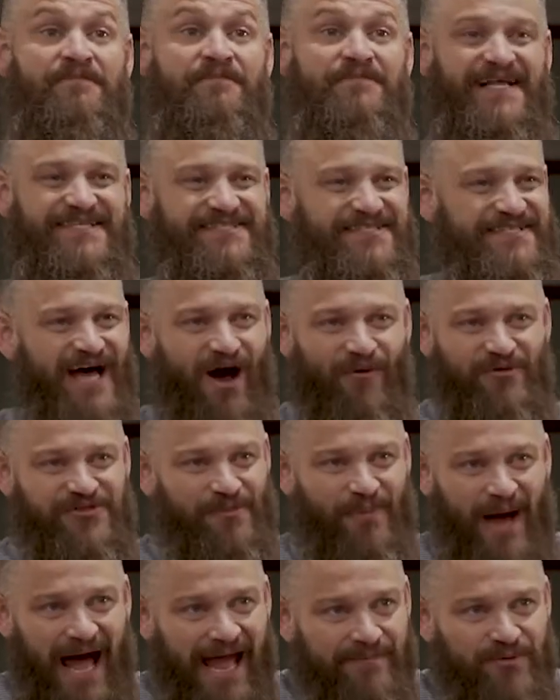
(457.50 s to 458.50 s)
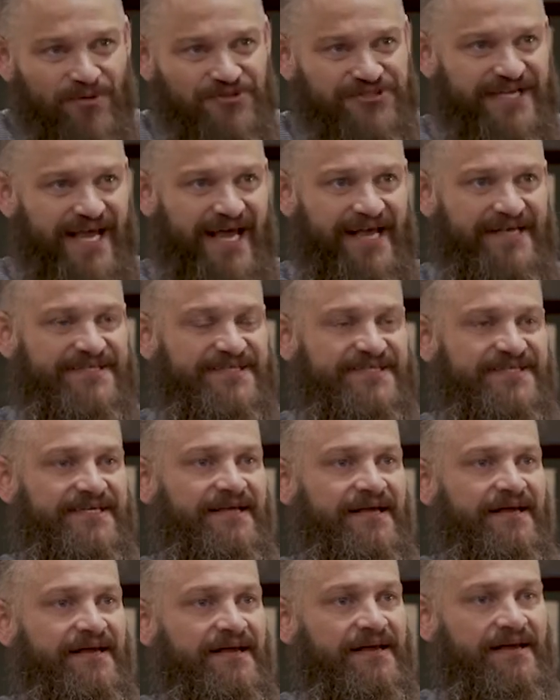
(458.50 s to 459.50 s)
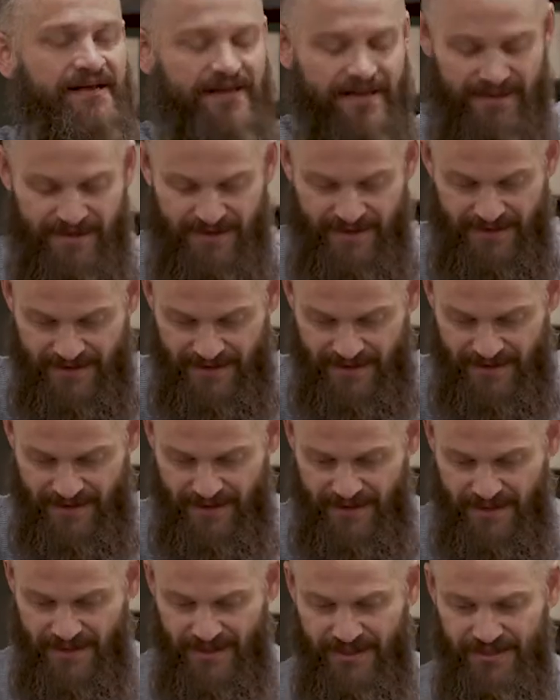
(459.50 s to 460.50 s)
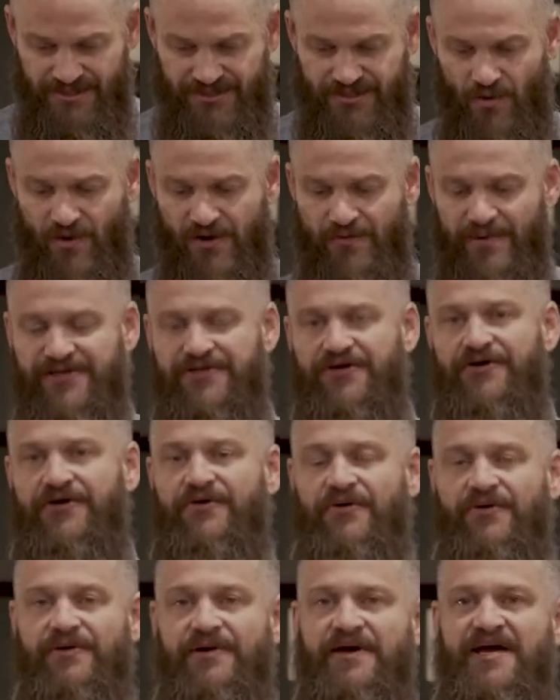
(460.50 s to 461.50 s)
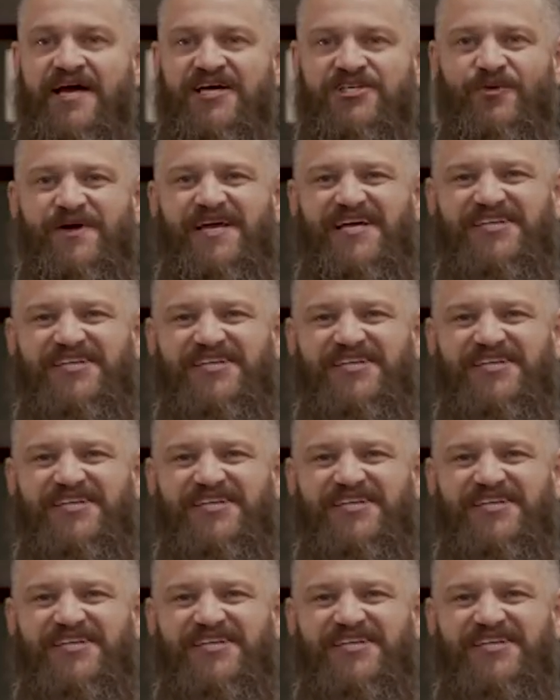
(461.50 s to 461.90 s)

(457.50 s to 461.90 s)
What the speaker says: That's not what the Bible says. So what do? Do we